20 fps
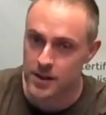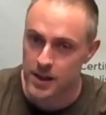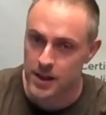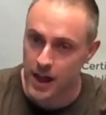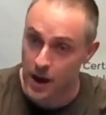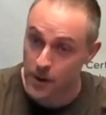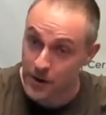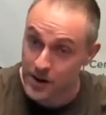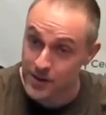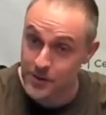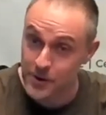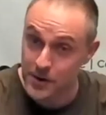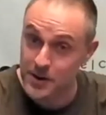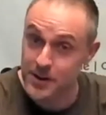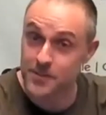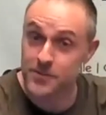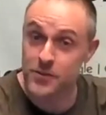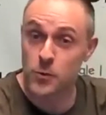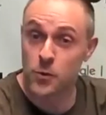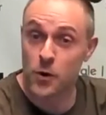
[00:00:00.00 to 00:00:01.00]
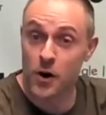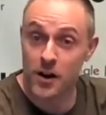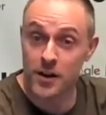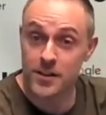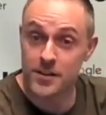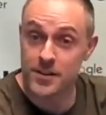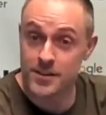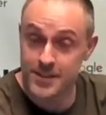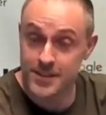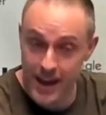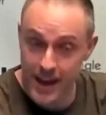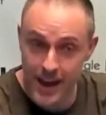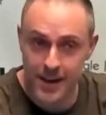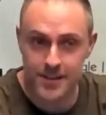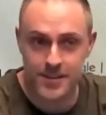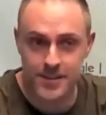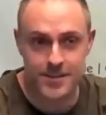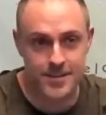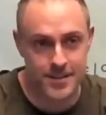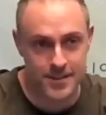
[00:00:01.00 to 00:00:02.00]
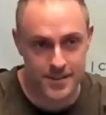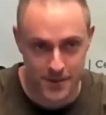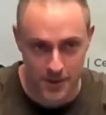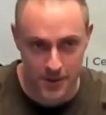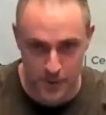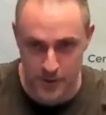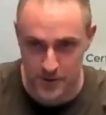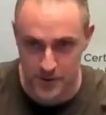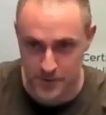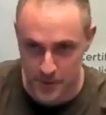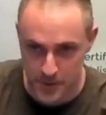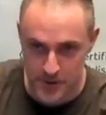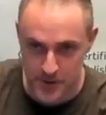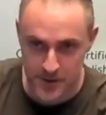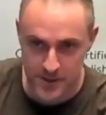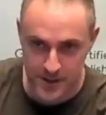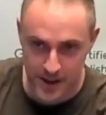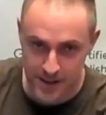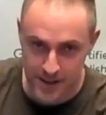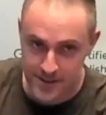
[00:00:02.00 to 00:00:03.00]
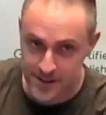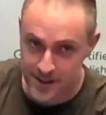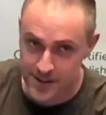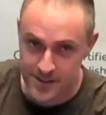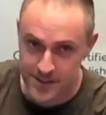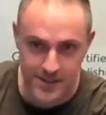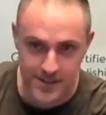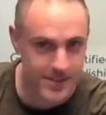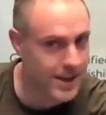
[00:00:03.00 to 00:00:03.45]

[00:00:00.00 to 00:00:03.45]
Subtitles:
However, if you wanted to test Ezoic versus AdSense,